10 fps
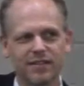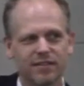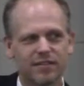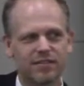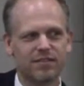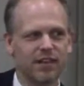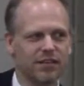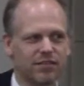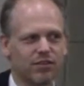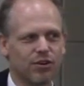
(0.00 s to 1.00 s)

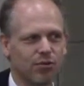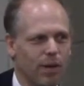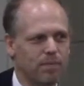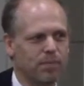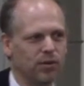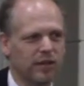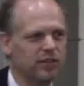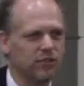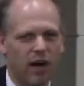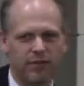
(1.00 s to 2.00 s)
6 corrupt
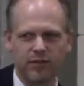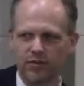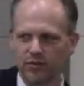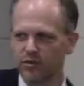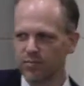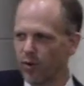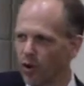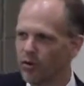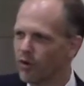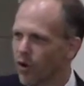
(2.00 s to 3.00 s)
police officers who
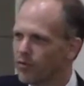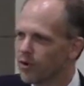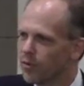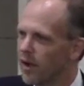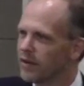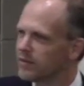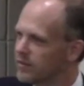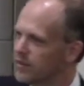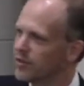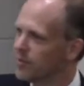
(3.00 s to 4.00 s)
pull you over and want to
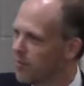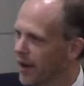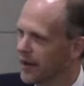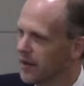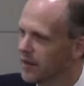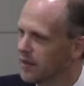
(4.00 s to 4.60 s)
steal your money.